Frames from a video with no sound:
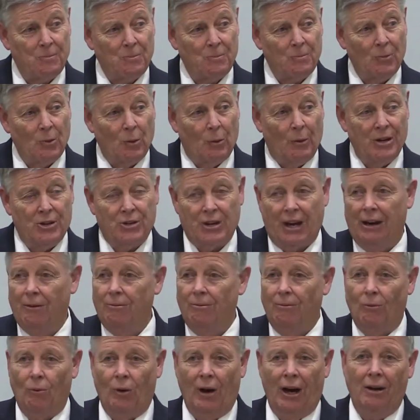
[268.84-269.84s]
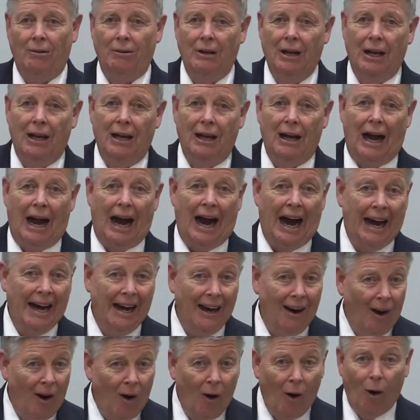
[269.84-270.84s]
And we say, well, I
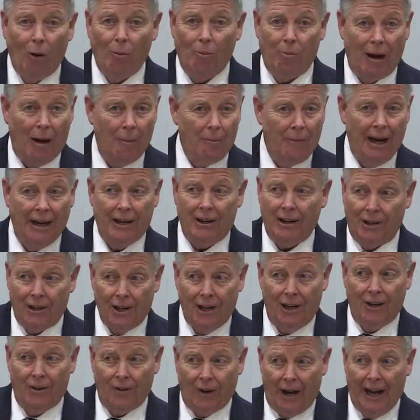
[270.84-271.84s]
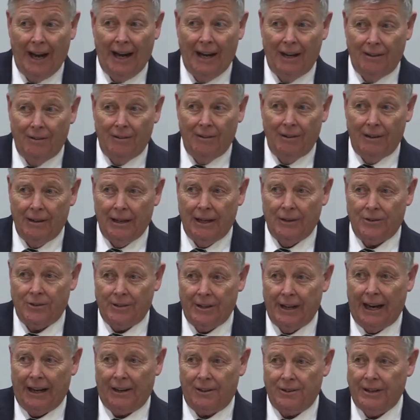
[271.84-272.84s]
hope I make a good grade this
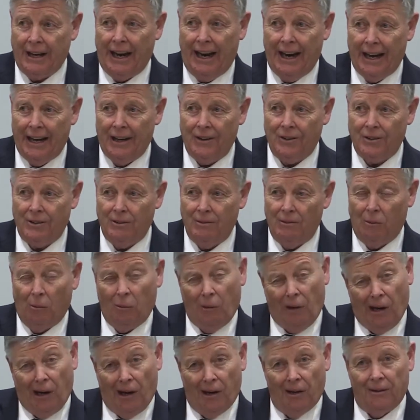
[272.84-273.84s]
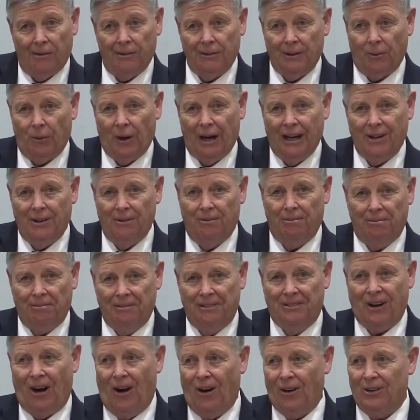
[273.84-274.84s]
next test. Well, the way you
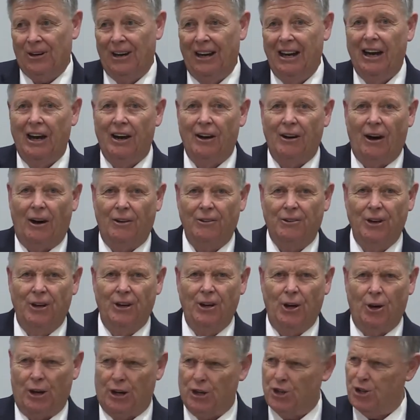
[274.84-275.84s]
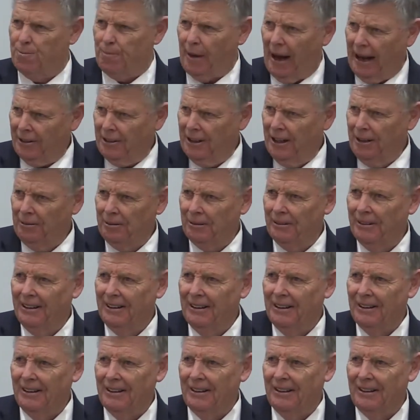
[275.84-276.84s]
talk, uh, do you expect it?
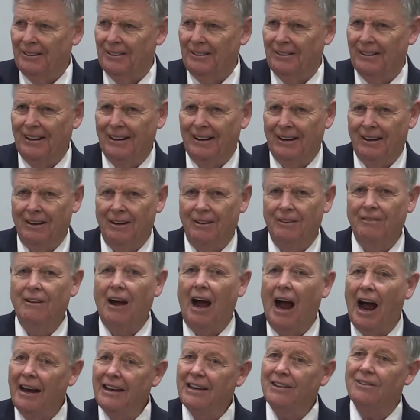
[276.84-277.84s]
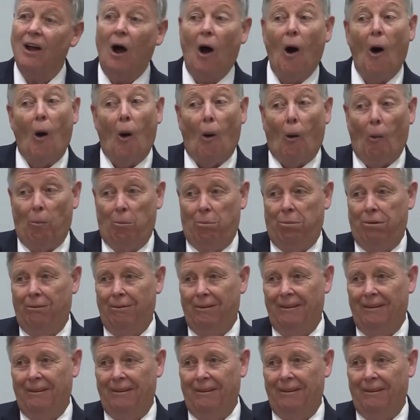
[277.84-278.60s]
No, I just hope.